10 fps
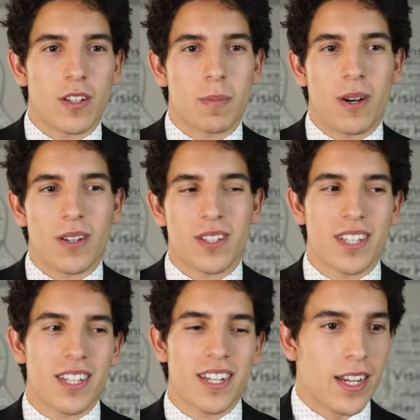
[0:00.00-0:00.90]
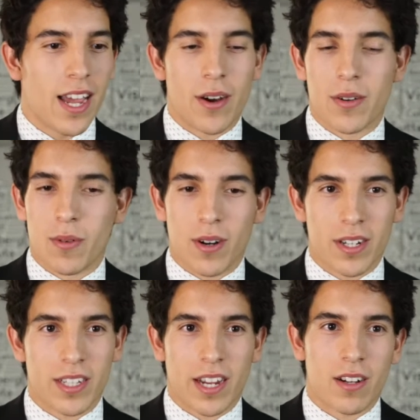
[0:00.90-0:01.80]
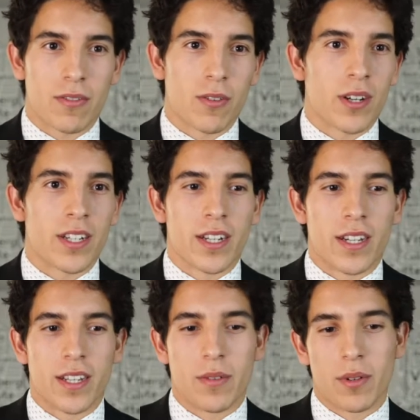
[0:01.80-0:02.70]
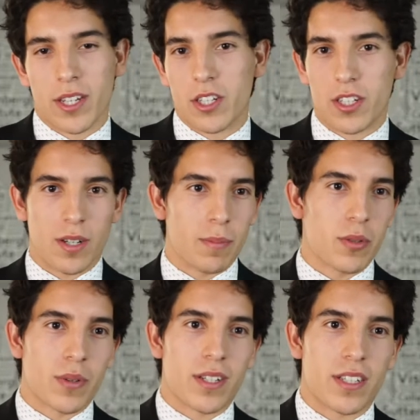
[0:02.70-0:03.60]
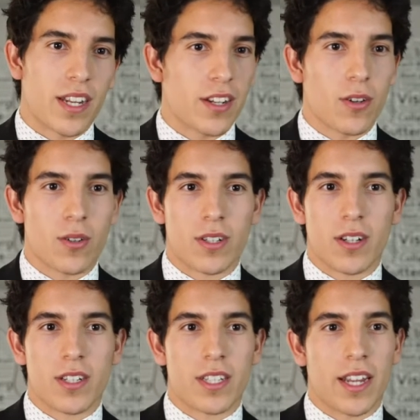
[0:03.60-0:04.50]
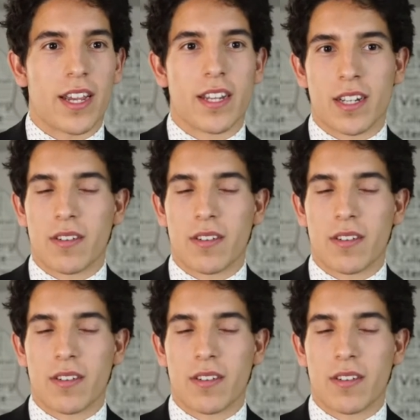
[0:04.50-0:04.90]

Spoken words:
health policy, how it works in California, the relationship between stakeholders and